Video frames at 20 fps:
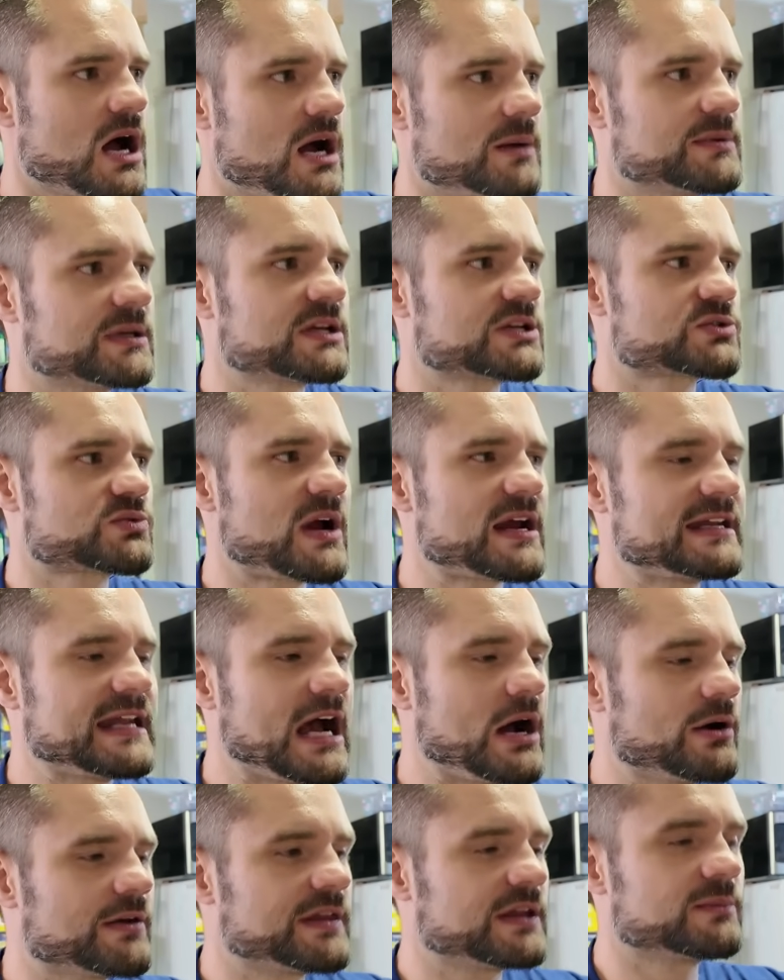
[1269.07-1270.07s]
Because right
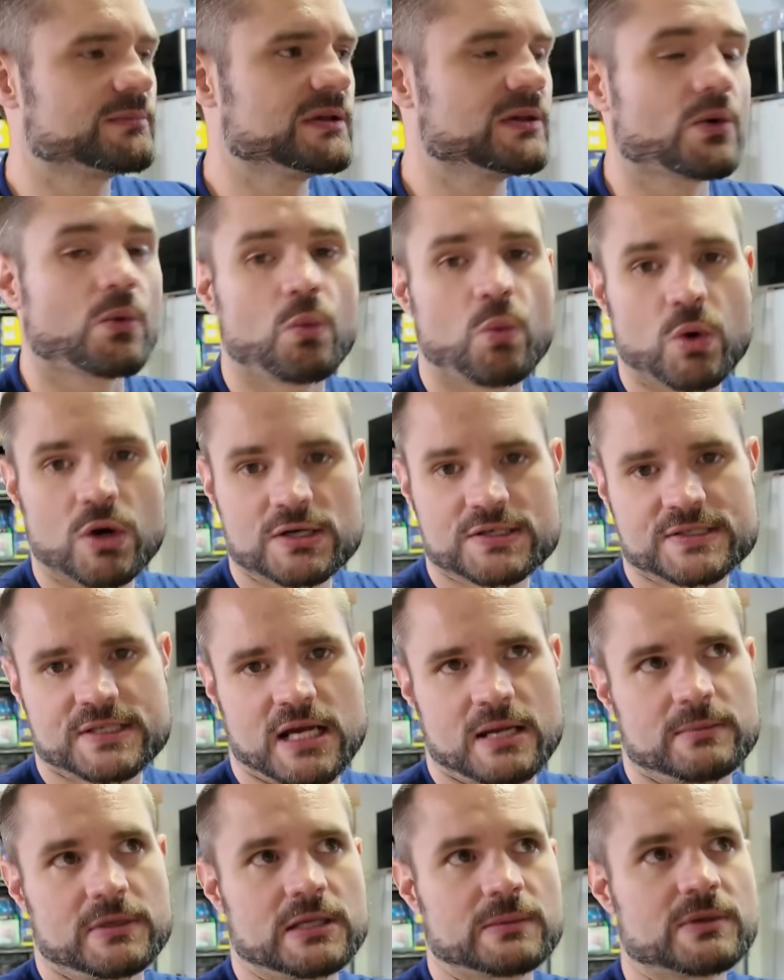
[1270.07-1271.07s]
now I think it'd be the worst
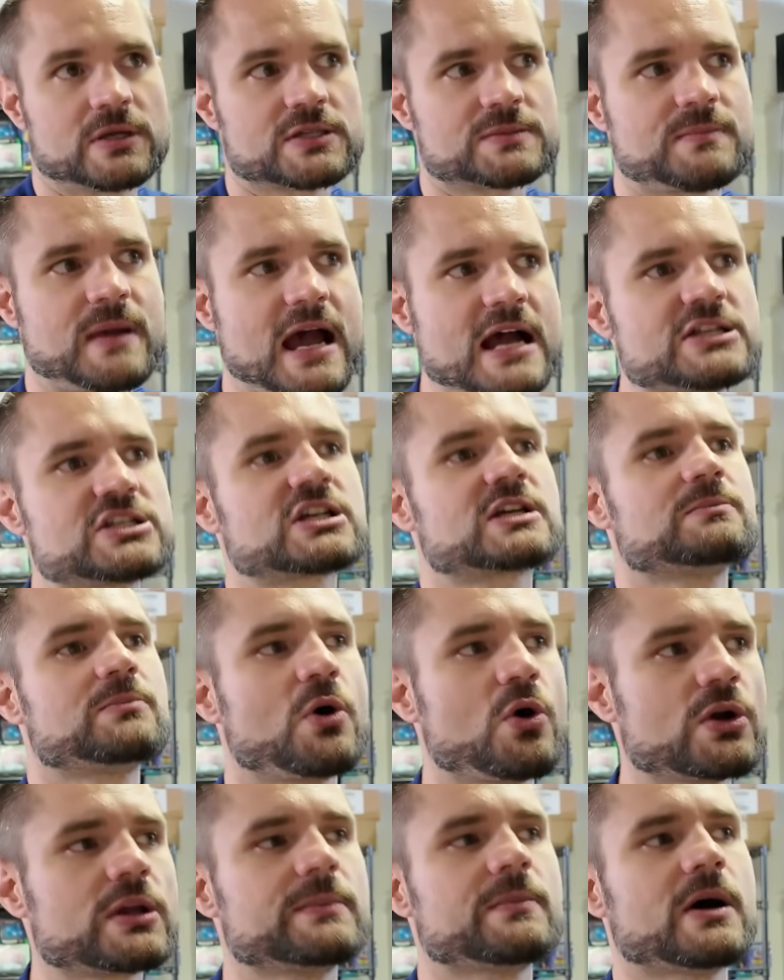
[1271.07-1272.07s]
timing, because Magic and
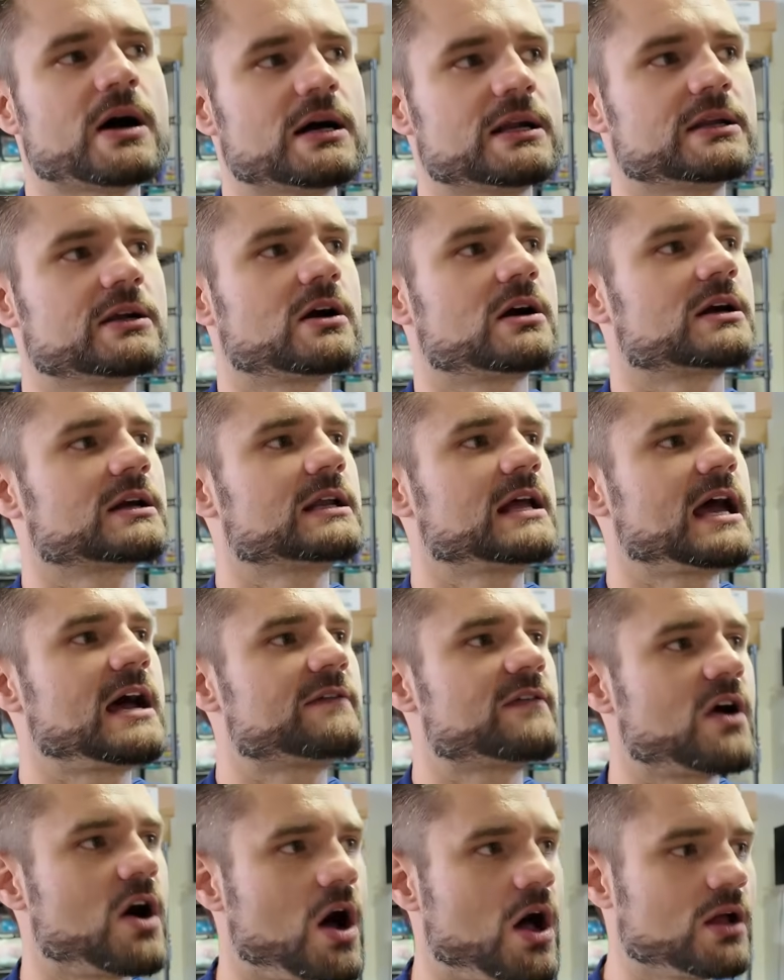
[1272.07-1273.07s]
Pokemon are going to
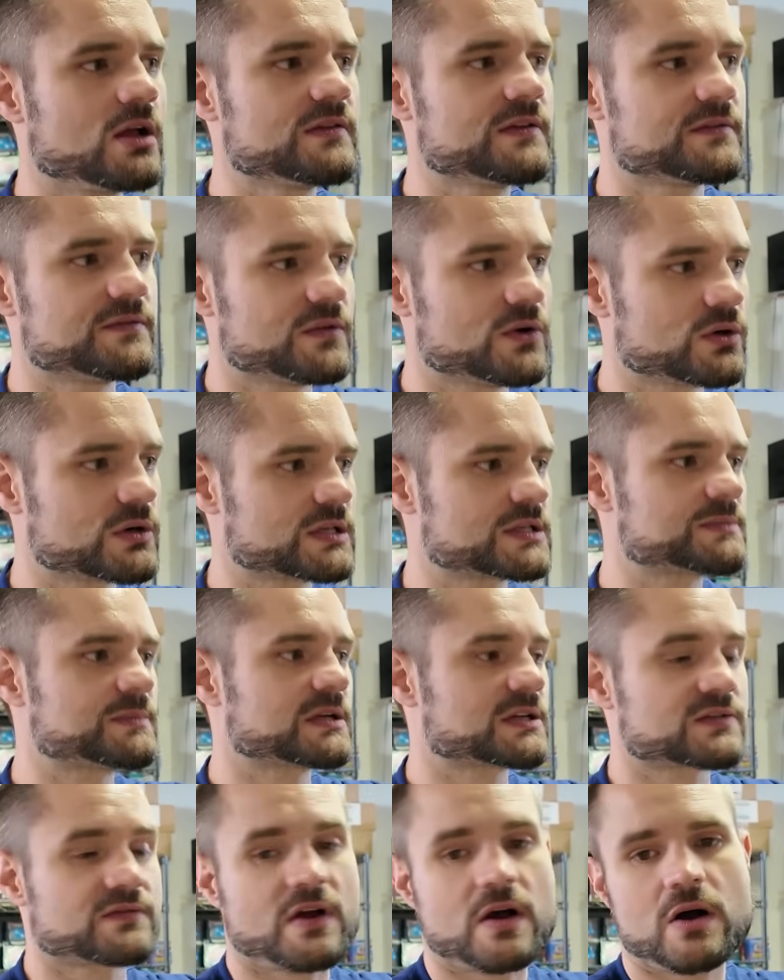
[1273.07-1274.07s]
have all of the focus
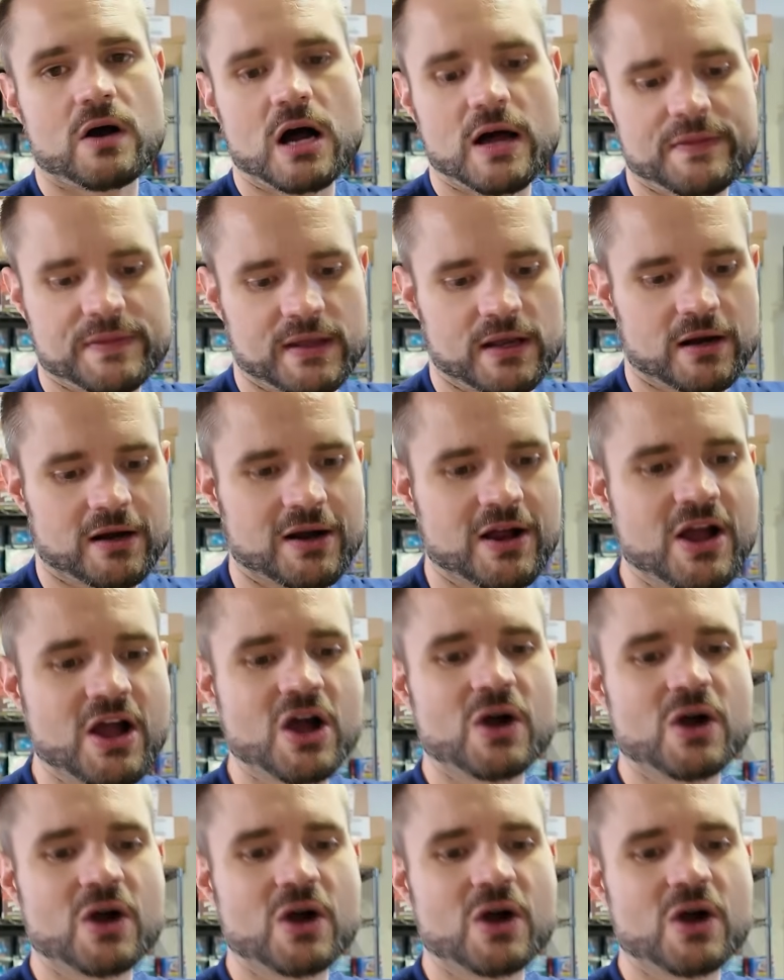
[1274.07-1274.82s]
because of how hot they are.